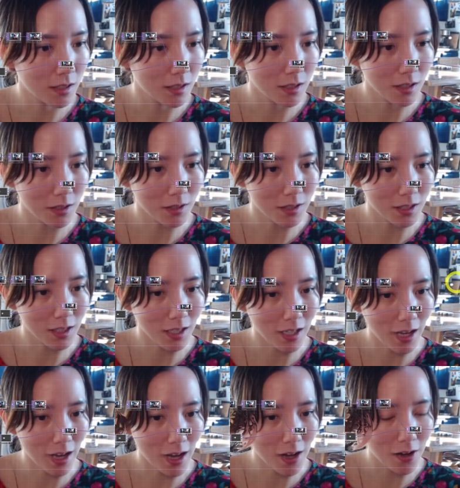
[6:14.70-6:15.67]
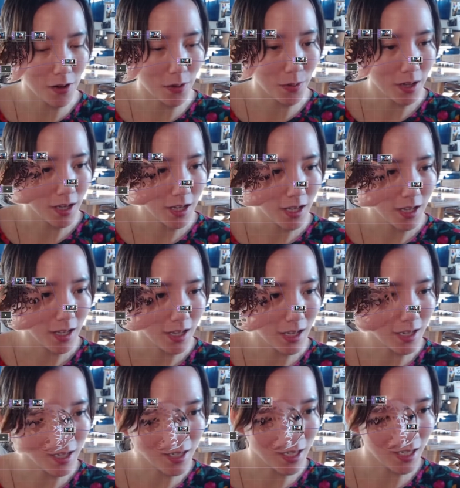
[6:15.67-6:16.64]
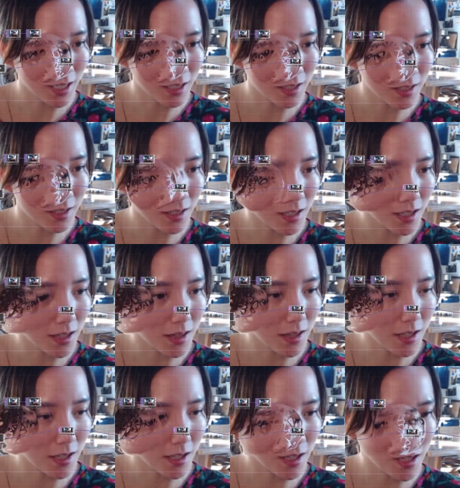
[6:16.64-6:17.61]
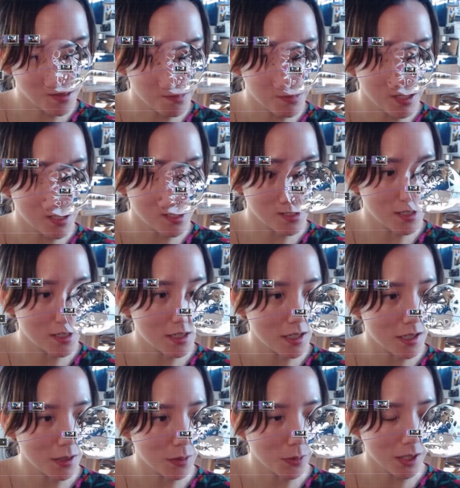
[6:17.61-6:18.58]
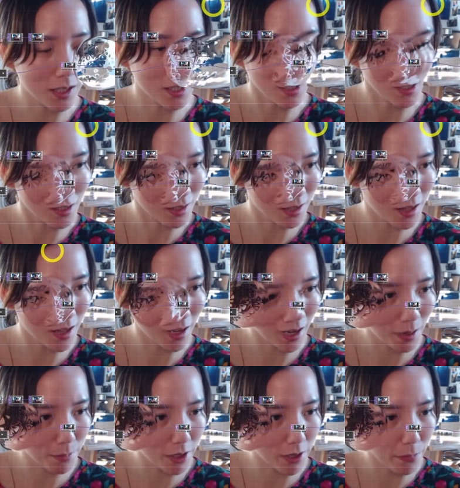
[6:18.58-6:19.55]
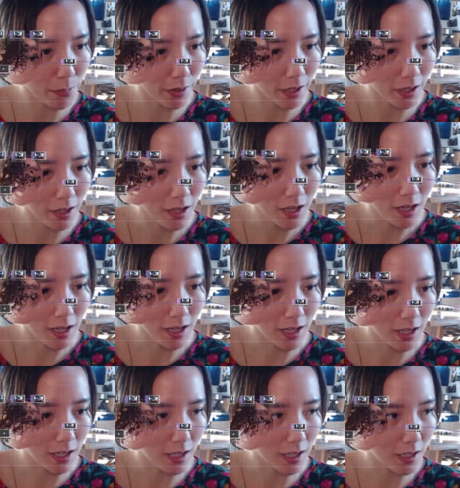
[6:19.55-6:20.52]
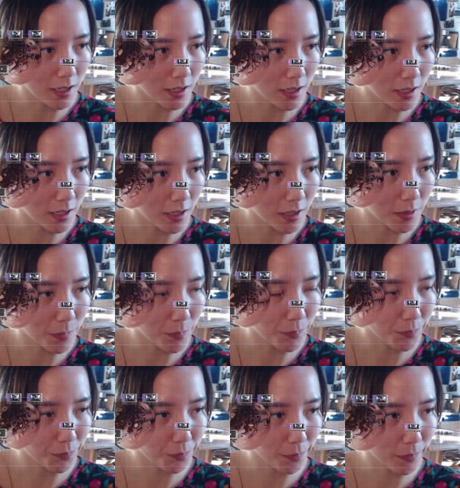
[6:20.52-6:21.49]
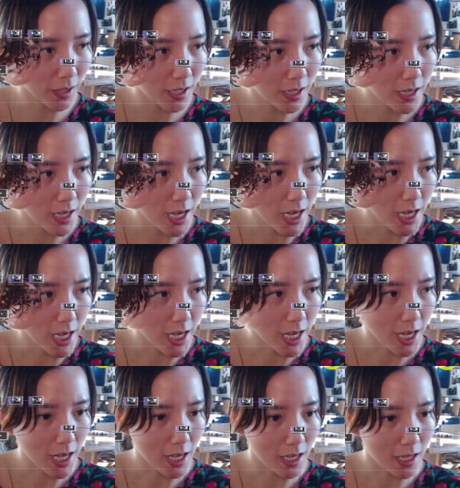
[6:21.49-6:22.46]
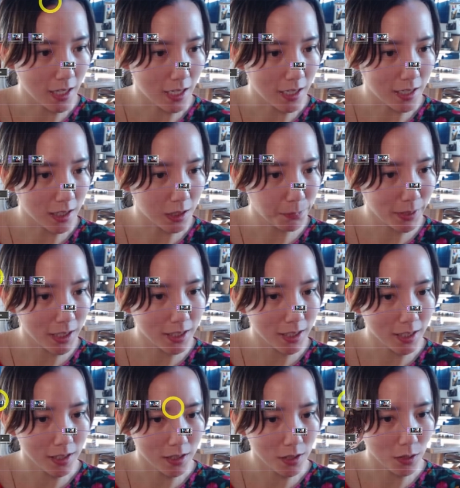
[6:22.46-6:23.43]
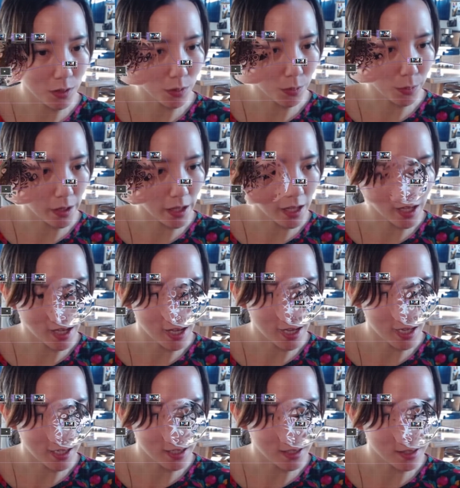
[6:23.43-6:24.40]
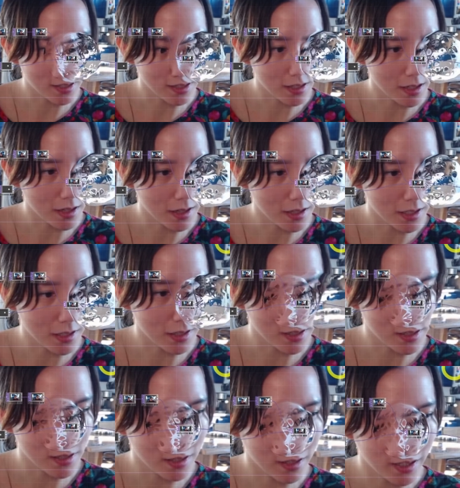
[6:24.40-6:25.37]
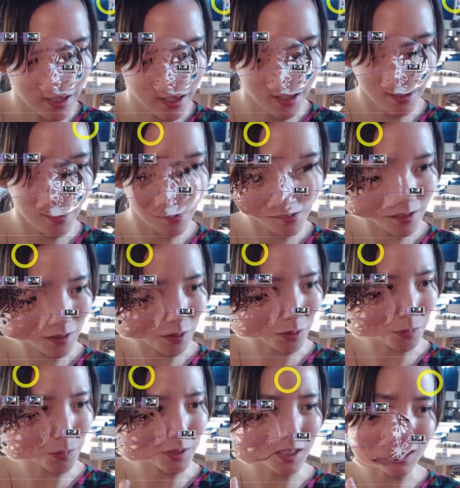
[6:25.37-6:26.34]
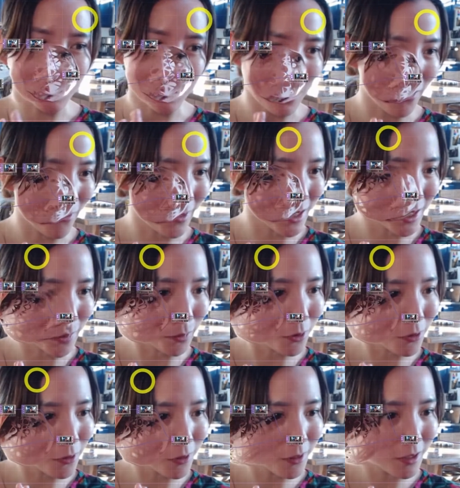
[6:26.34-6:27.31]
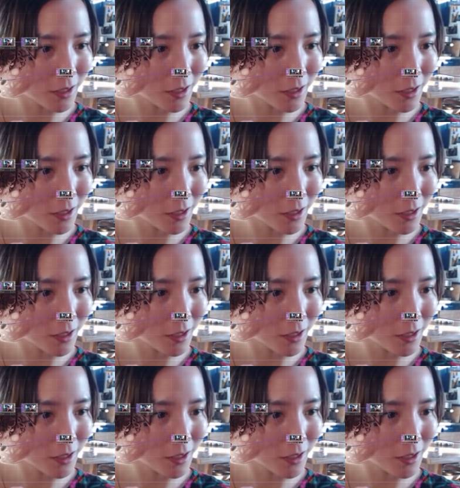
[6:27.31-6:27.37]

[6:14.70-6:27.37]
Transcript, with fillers: you'll see how it takes the image, which is the camera input, and um, and it displaces it so it has this like almost this invisible